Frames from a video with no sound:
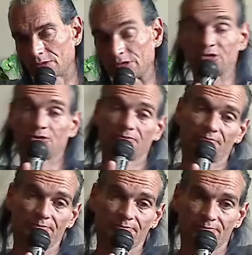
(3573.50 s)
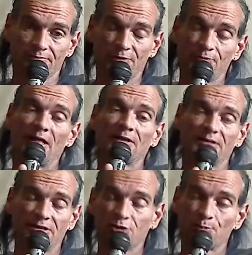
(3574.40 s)
Because if not,
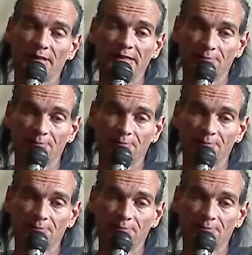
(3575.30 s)
then explain